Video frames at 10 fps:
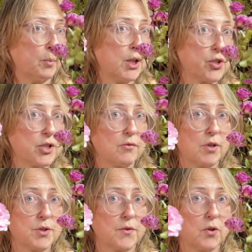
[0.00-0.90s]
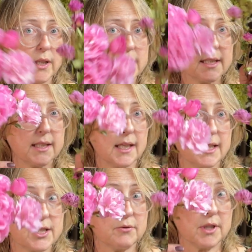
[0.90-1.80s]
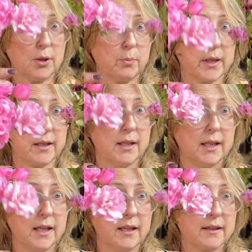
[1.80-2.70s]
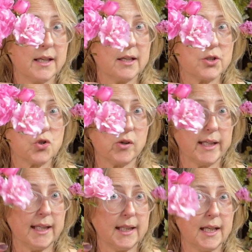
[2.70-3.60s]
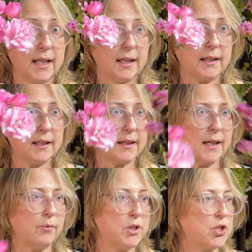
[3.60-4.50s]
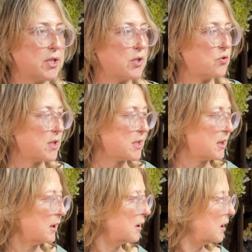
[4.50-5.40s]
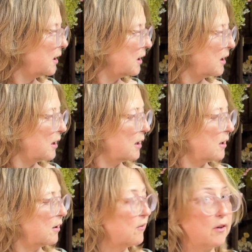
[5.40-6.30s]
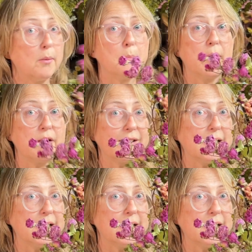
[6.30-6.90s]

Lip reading: be just the rose variety, I don't know, but they are drying like that, which is interesting. Perfectly